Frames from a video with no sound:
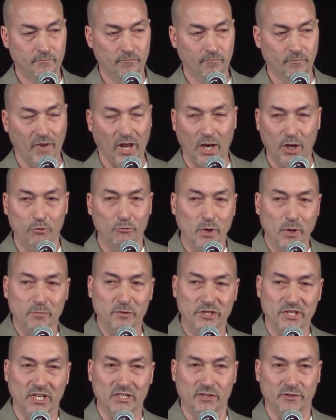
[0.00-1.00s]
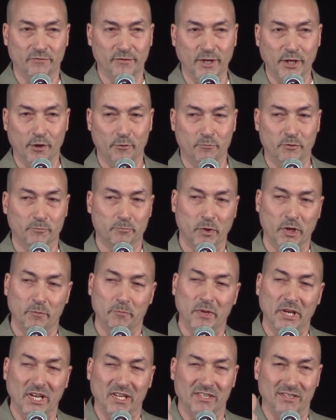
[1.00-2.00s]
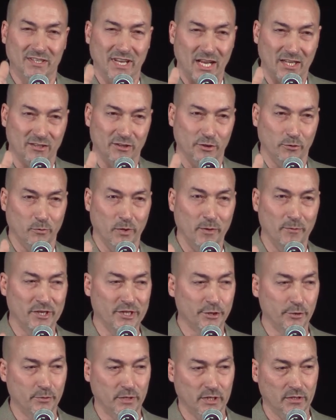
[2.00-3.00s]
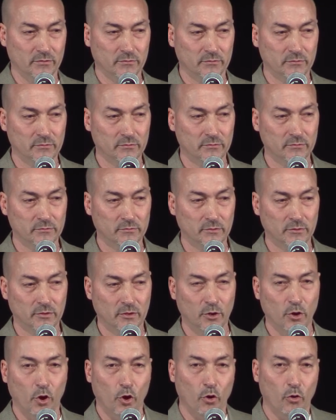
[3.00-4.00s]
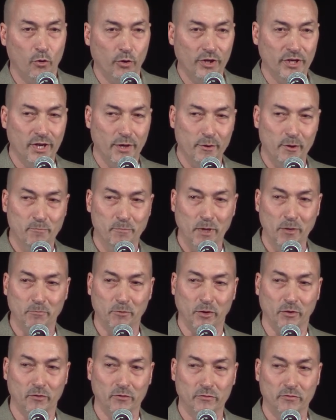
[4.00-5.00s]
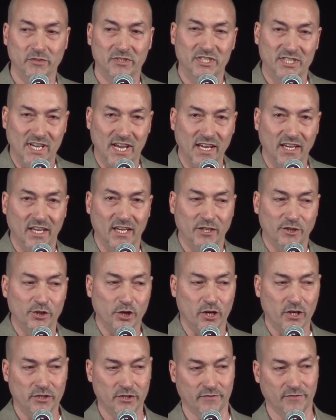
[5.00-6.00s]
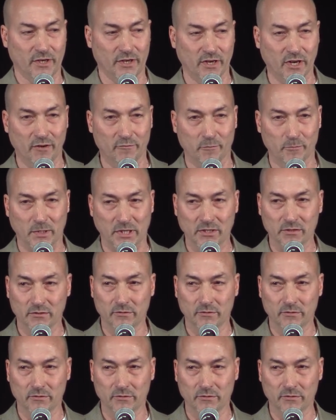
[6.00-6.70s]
And it represents a fingerprint because that's the way we do it. Ordinary people taking charge of their government.